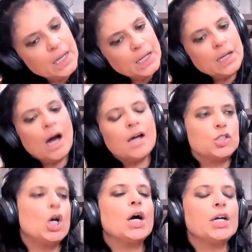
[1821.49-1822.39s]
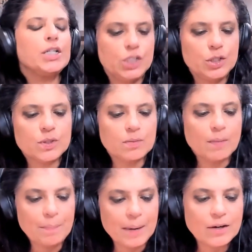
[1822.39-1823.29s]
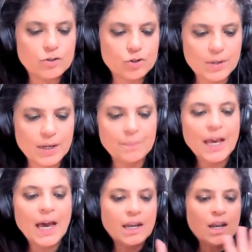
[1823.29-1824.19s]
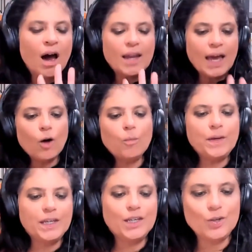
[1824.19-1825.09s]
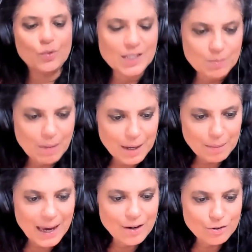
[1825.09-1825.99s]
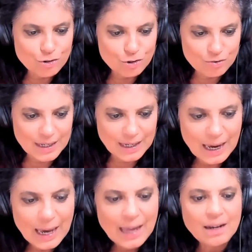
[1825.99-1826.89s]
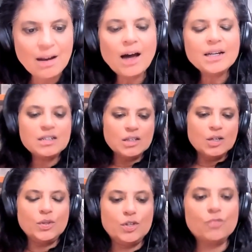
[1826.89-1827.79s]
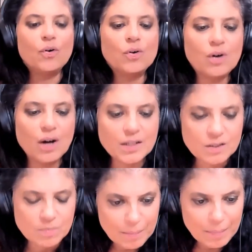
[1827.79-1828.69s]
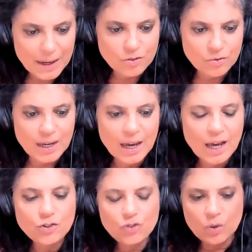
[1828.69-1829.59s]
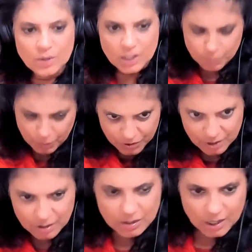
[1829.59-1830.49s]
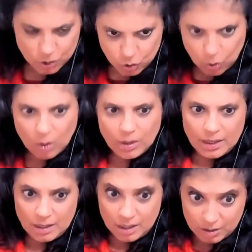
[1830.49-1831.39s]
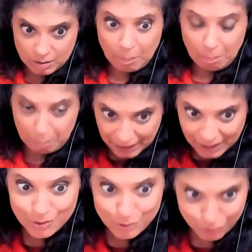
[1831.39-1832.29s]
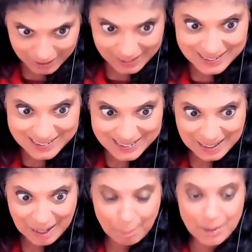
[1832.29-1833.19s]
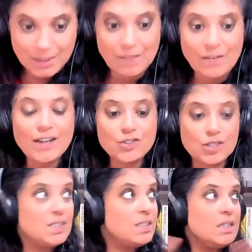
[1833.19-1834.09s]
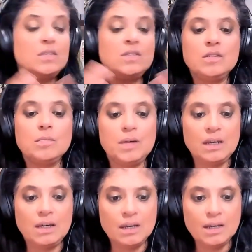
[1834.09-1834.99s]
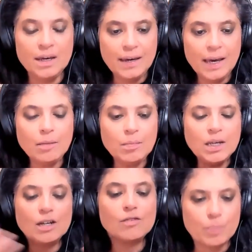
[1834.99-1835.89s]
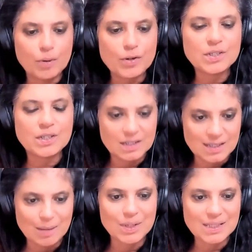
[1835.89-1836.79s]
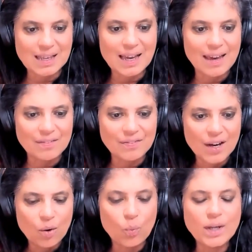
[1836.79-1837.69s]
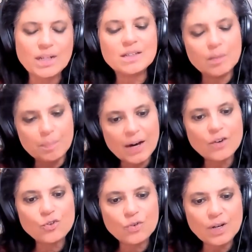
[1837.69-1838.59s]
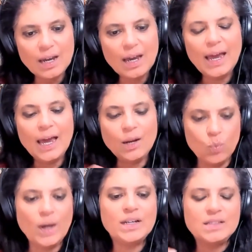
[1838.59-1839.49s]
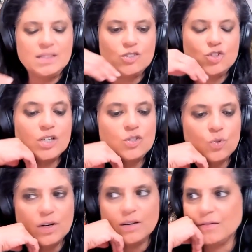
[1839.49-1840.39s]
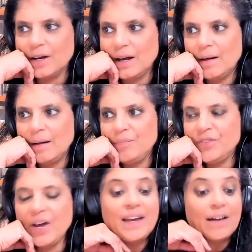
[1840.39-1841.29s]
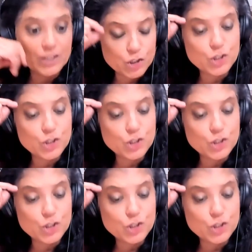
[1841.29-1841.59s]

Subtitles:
not talking to you is my boundary. Not helping you is my boundary. Not dealing with your phone calls is my boundary. So this person is extolling these boundaries, but they've actually ceased to be a meaningful person in someone's life. When is it a boundary and when is it just sort of not having to